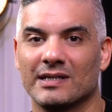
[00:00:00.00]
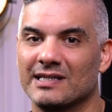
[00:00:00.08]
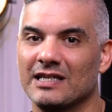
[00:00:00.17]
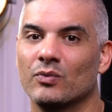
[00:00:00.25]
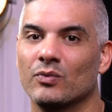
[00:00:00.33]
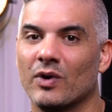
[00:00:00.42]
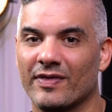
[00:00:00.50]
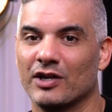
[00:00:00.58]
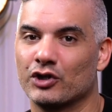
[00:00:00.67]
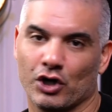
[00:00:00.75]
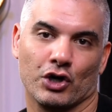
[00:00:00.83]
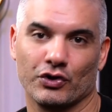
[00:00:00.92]
see what they
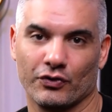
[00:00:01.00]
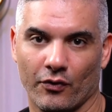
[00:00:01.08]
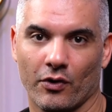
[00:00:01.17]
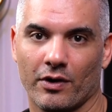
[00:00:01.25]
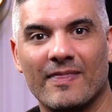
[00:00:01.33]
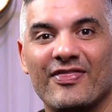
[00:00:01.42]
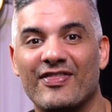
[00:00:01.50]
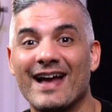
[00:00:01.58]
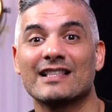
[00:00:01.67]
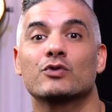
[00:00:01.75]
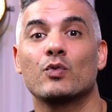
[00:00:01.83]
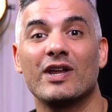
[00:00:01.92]
charge for.
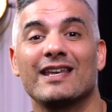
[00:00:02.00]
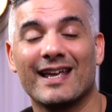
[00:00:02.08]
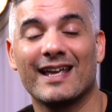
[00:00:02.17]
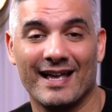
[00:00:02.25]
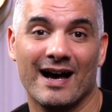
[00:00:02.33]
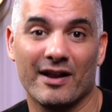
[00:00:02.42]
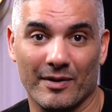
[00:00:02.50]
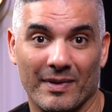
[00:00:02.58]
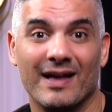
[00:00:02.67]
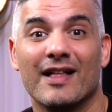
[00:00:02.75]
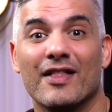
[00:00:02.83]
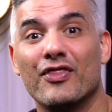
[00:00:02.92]
That's when you got them.
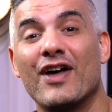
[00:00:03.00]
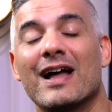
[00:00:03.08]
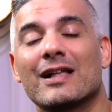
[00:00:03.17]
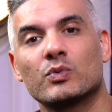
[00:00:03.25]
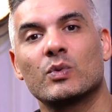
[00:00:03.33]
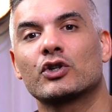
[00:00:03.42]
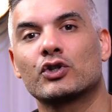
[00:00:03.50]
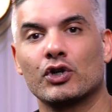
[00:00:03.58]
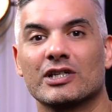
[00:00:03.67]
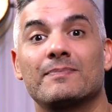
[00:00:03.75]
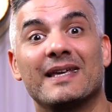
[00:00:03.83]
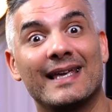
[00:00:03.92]
That's when the
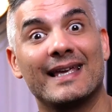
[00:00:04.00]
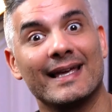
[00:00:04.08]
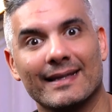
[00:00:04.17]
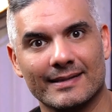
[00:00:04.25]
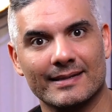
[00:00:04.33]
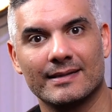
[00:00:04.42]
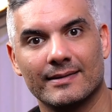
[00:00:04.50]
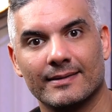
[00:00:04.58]
trust begins.